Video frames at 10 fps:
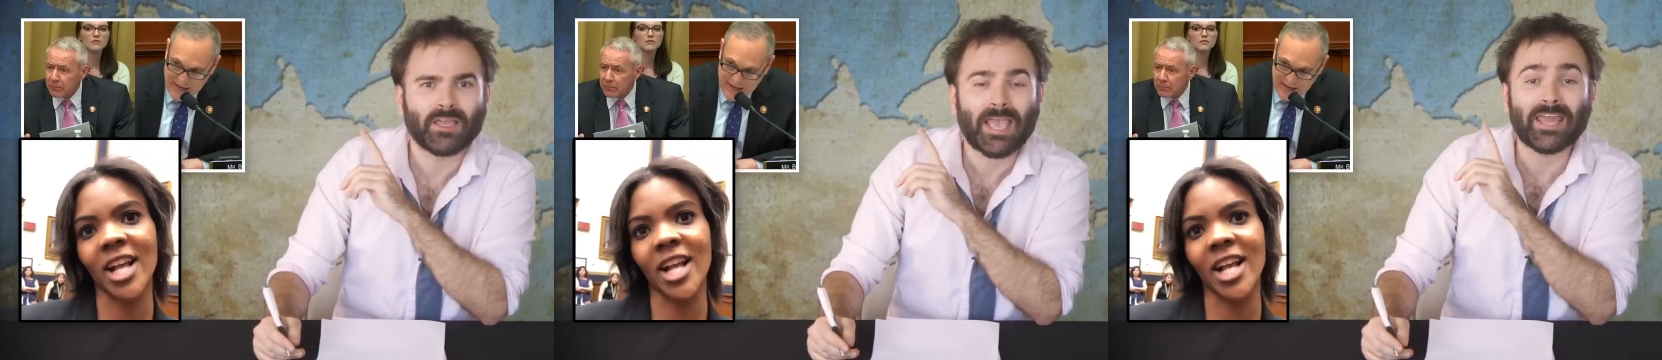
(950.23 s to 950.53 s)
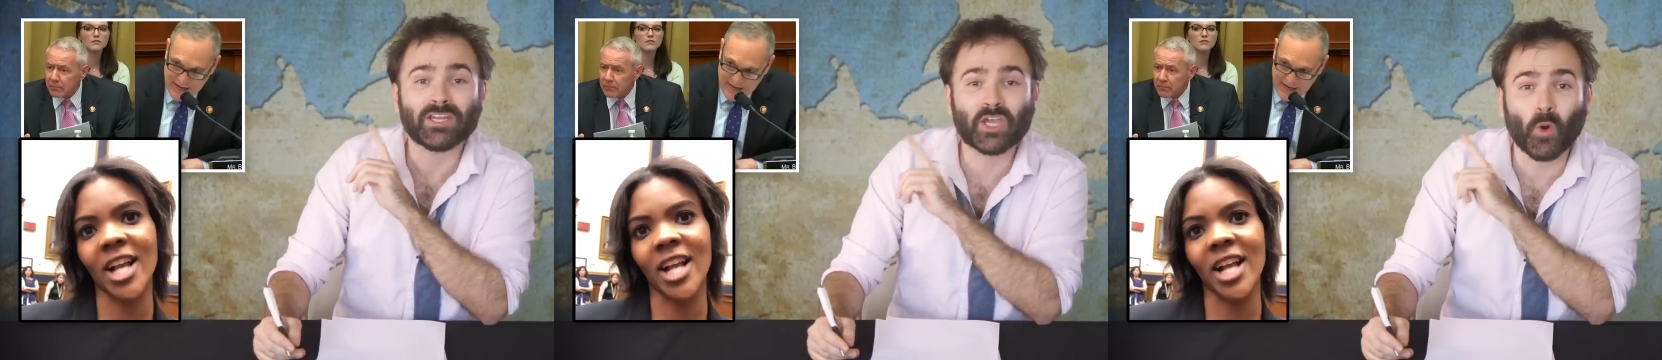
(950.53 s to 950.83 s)

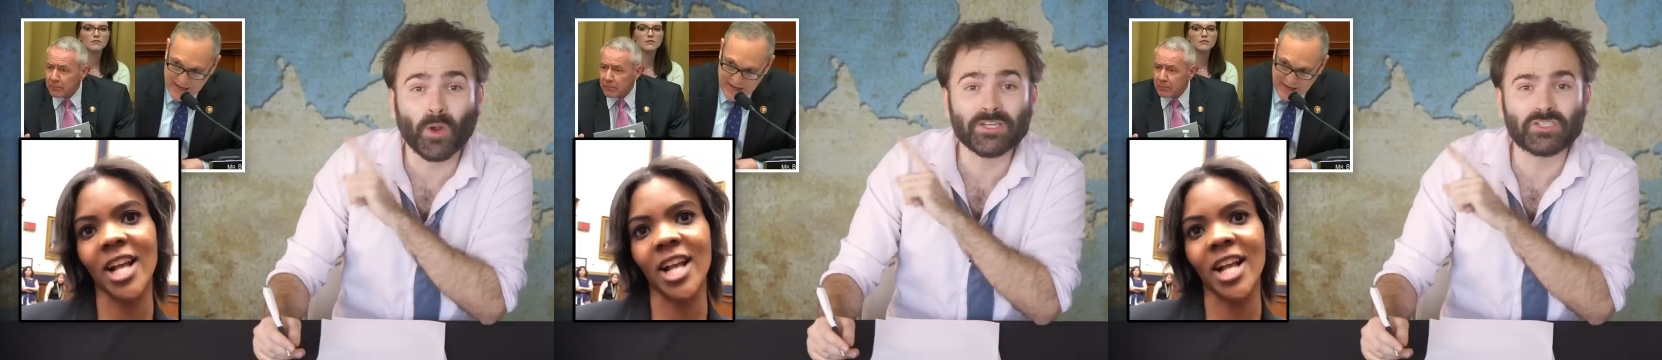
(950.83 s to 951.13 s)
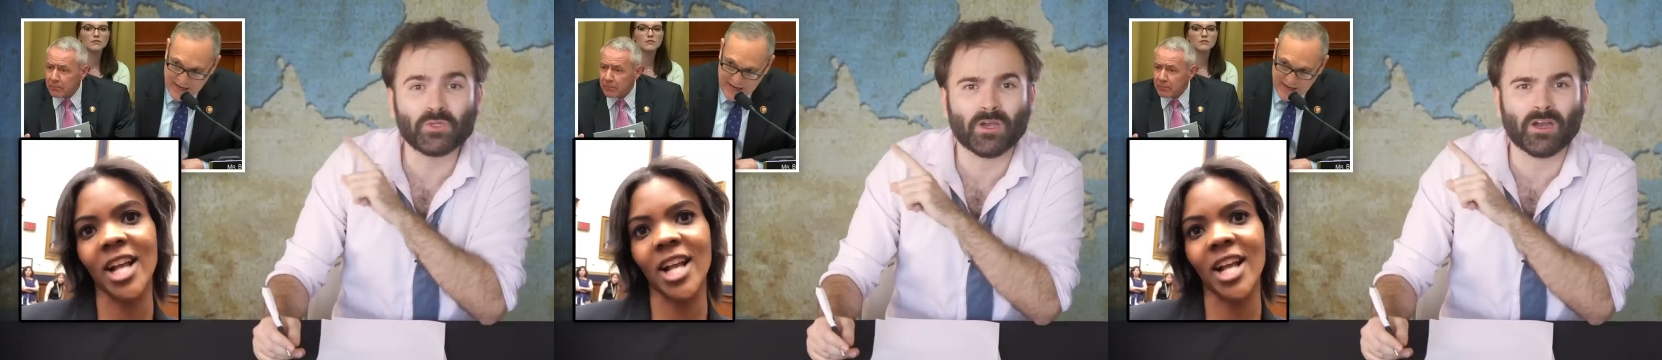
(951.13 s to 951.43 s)
Speaker 1: And according
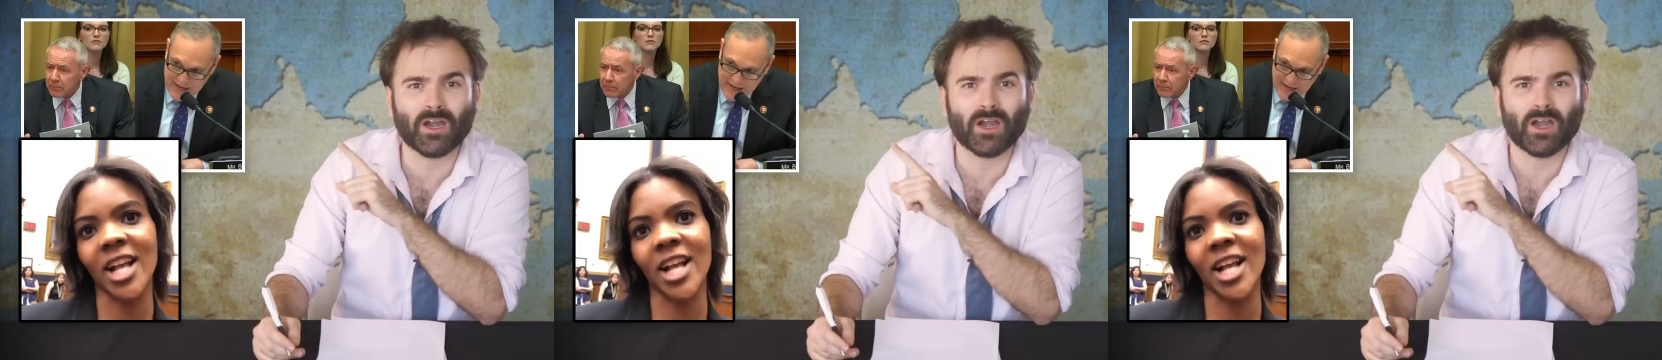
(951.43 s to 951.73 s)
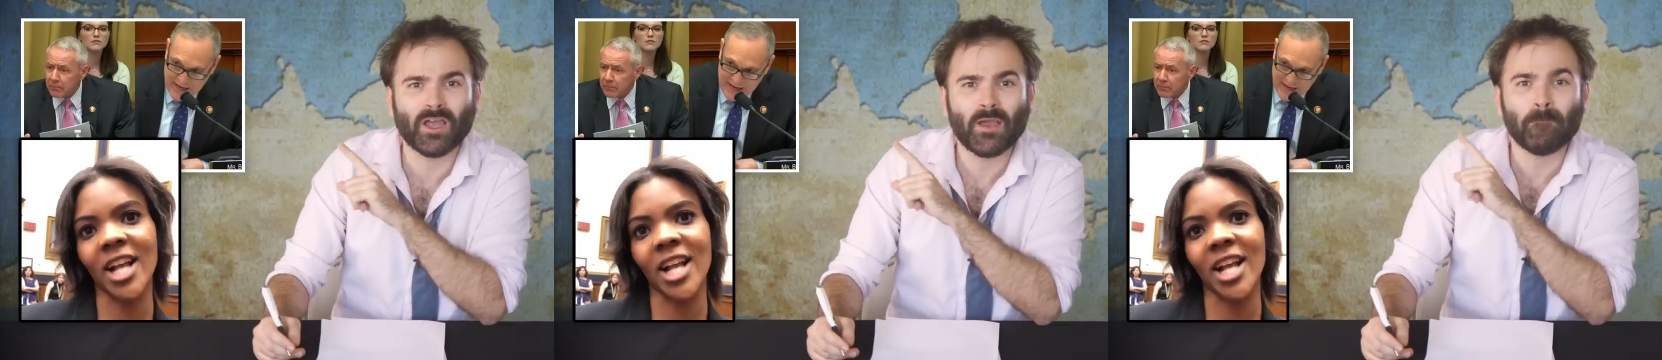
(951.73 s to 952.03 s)
to
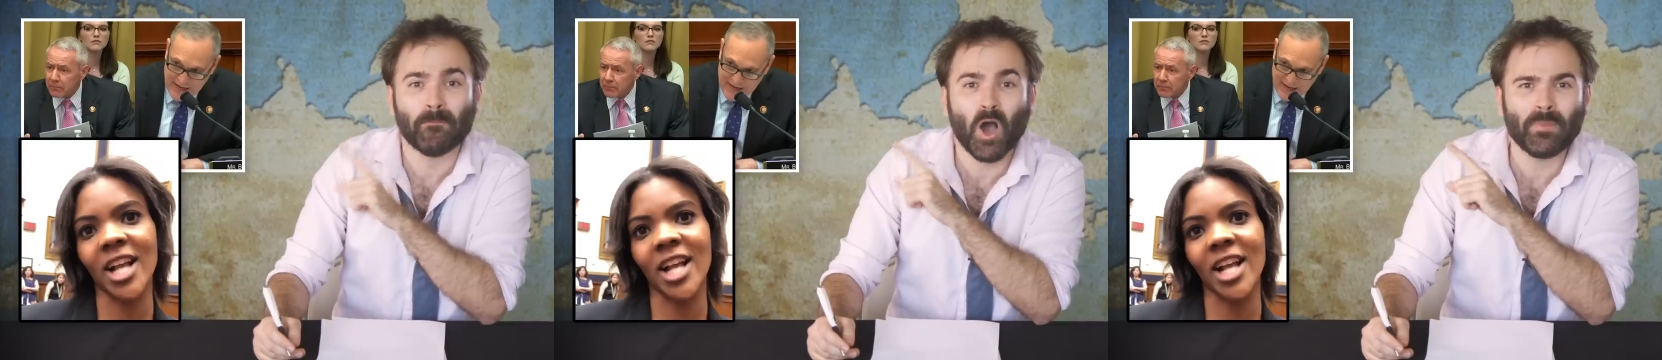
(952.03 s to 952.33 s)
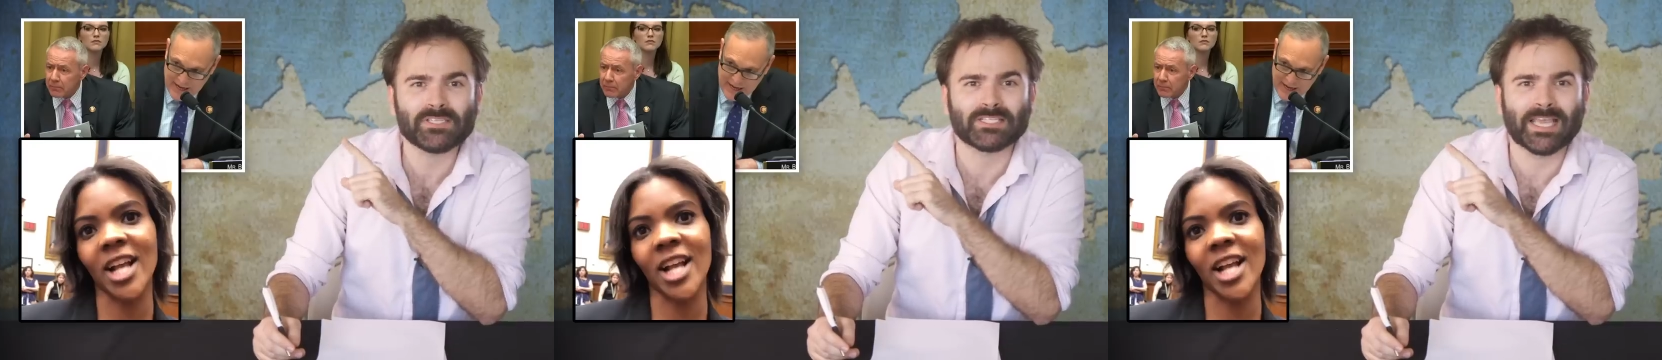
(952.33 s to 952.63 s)
her,
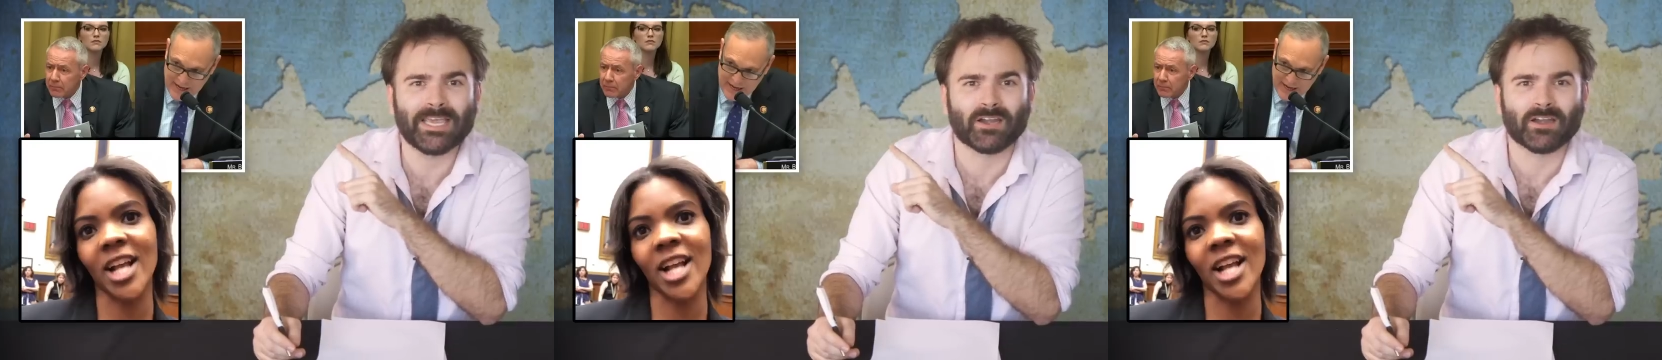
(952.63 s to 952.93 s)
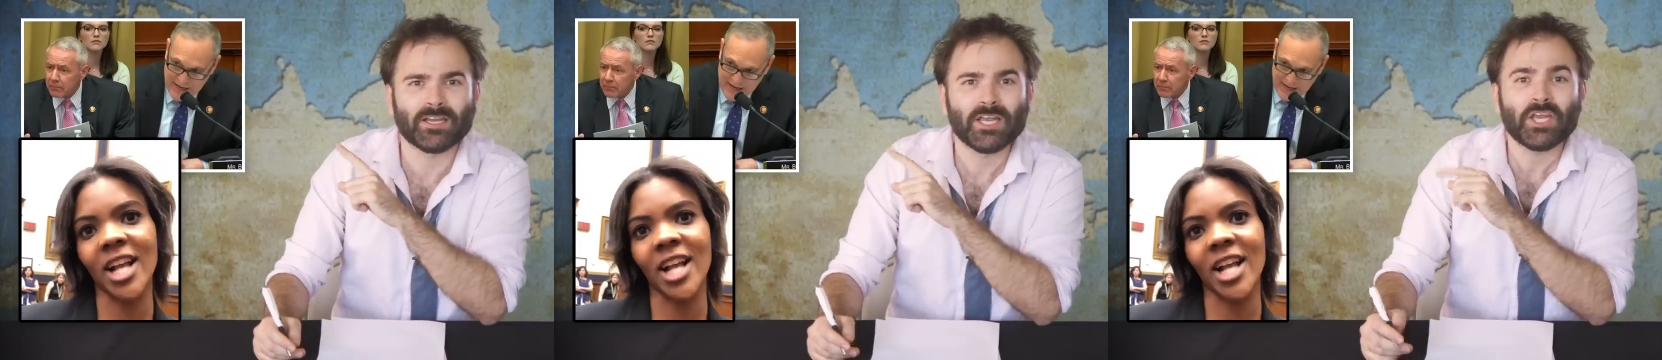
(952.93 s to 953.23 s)
moments later,